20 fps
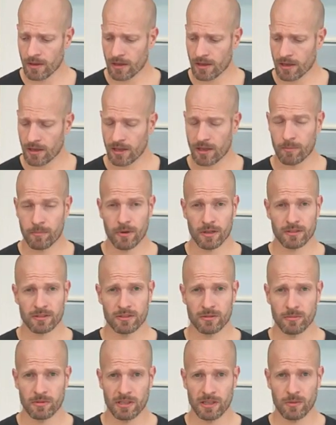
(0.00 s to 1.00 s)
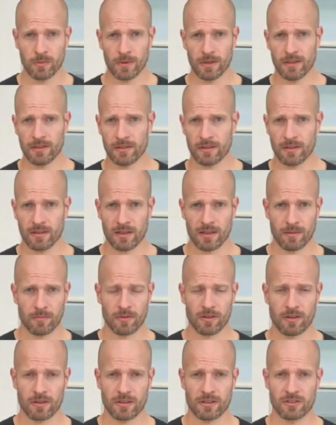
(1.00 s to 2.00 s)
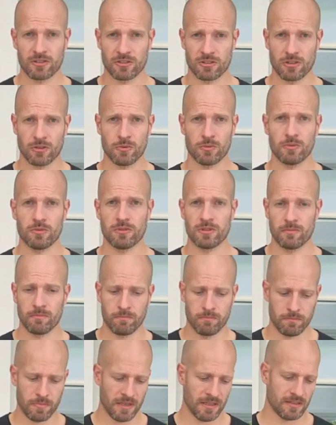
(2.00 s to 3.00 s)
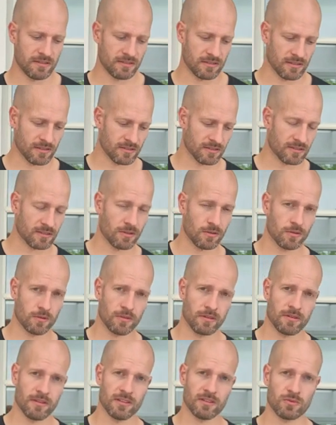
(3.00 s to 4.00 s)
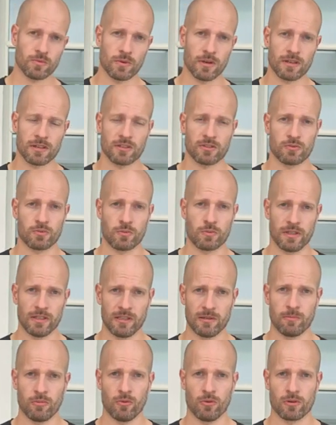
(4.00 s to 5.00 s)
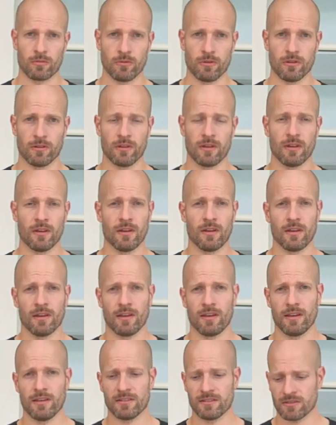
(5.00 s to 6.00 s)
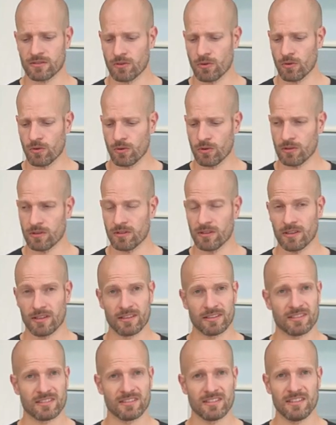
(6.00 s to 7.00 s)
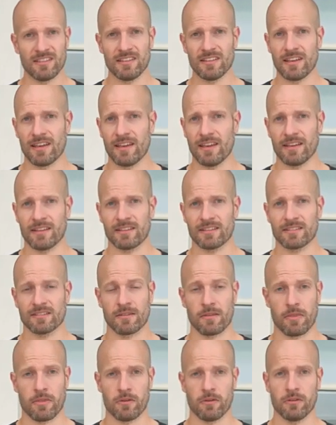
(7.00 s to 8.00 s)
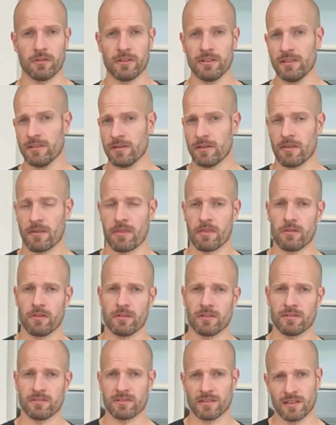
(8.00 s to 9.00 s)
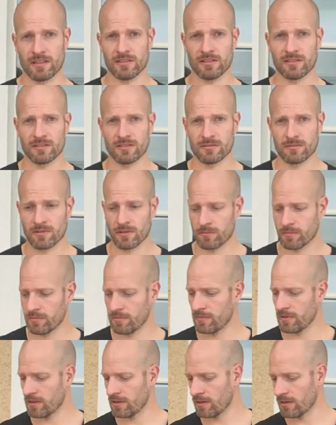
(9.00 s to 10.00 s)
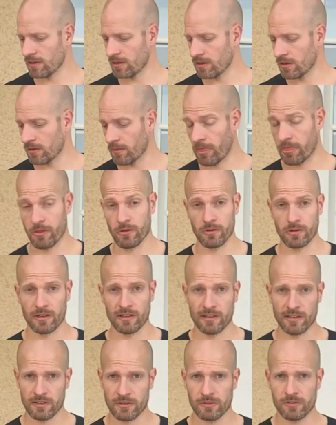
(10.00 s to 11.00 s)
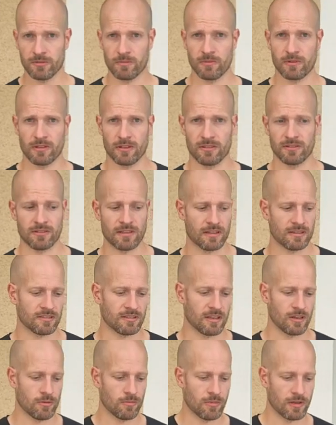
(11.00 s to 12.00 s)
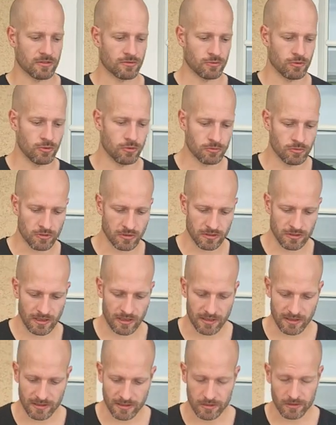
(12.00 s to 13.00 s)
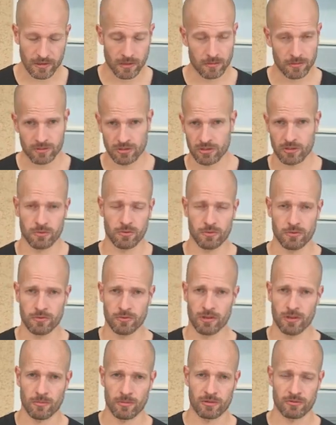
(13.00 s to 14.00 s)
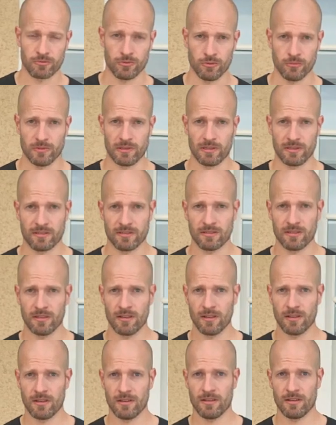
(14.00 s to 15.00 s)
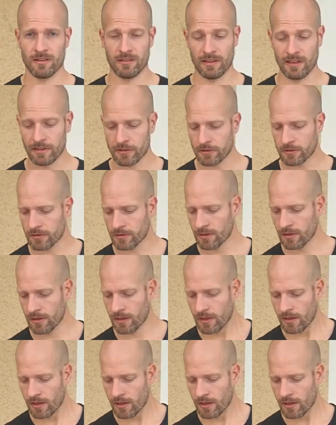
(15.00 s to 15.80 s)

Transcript: But to begin with, I'm gonna show you the basics. So this one is really portable. It's called the CX30, and 30 stands or 30 liters because that's how much room you can get in here. I will show you how much room it is later.